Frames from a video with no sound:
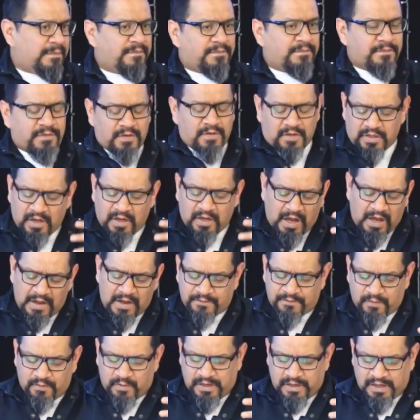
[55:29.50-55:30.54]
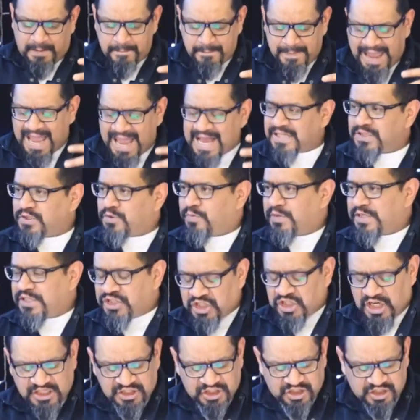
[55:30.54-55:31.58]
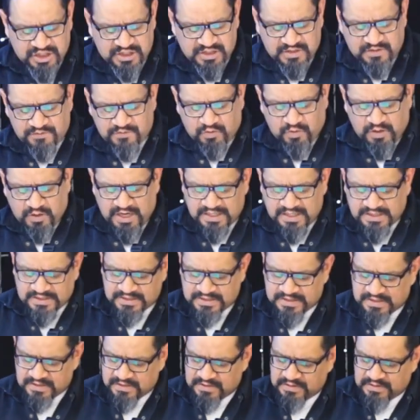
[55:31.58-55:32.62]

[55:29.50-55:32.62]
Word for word: for, God, for a man's rejection of Christ?